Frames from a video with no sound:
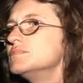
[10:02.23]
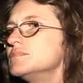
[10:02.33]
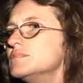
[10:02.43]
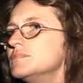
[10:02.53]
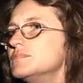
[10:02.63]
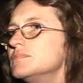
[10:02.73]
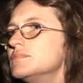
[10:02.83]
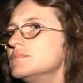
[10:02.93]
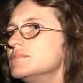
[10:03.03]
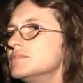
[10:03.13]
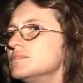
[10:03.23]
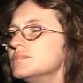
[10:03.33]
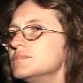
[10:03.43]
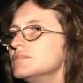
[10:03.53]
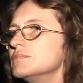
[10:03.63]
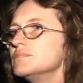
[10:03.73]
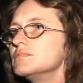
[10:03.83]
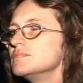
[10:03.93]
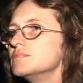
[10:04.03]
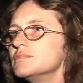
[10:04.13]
Nobody speaks.